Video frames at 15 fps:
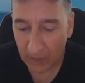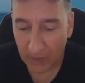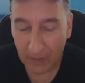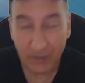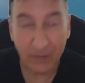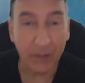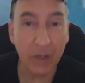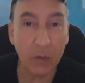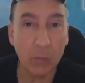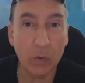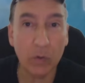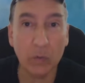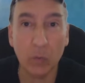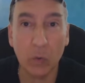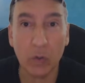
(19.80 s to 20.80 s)
Today I
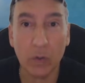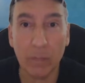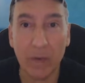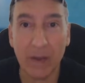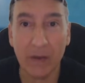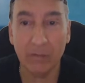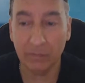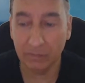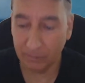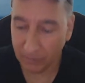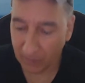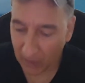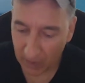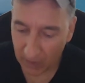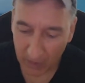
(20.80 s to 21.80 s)
want to talk about
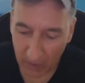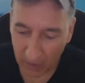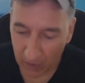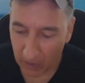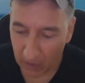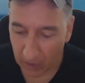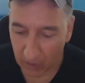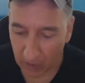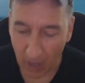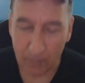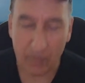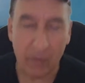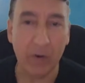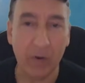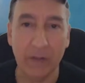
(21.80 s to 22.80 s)

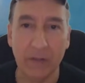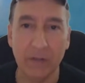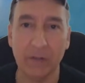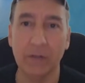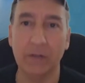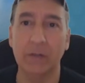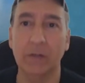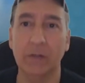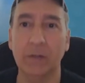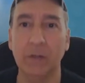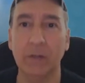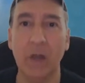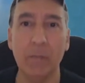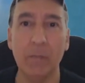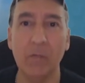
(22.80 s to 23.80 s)
copyrights.
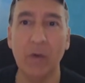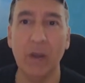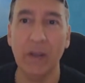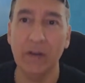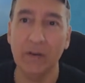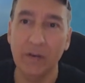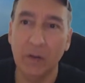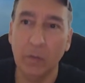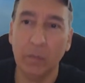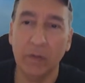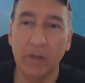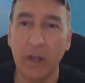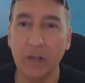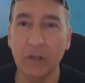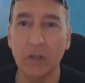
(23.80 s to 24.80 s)
Copyright,
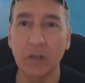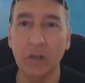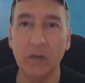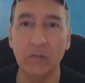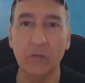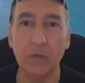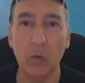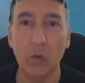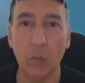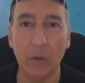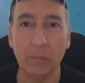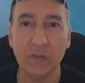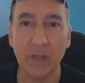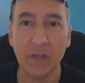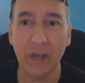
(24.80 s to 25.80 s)
protection for your
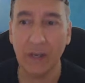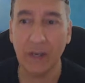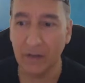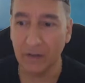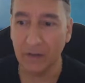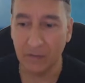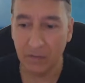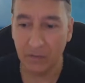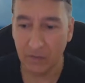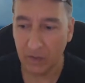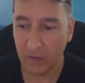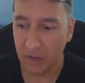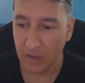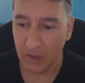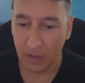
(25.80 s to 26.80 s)
website. And
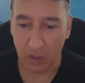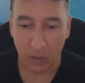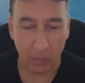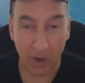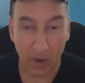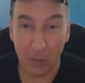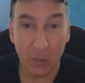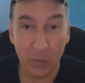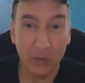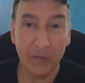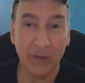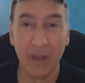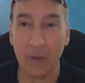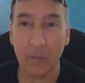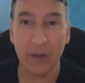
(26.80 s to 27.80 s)
you're probably
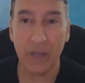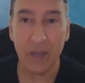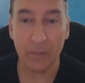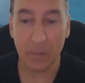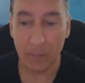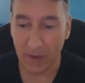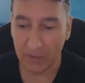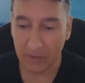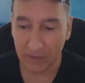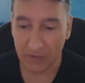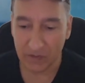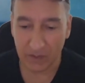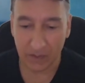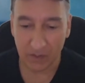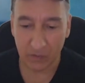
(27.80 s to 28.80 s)
wondering how I came about
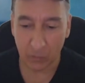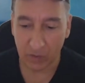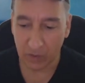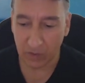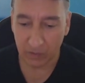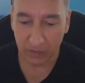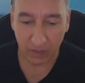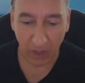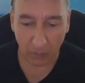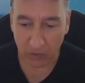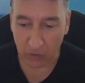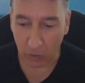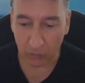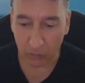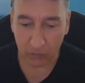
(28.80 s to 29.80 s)
this here. Well, I was
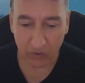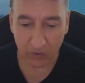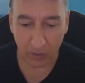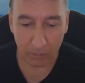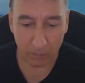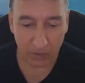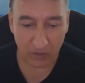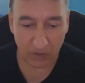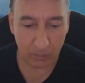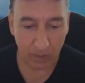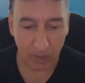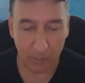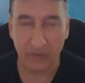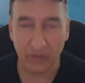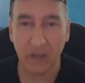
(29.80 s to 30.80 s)
going through some business
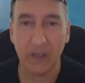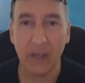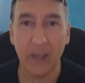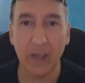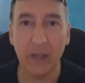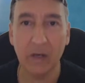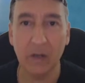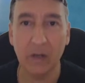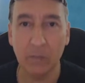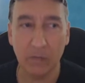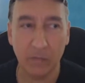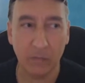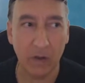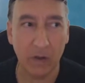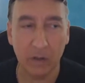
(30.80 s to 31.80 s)
papers I had in my
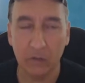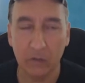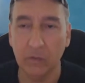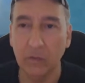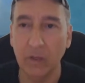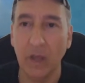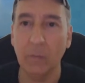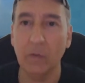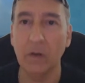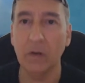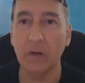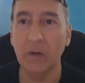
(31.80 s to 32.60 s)
file cabinet,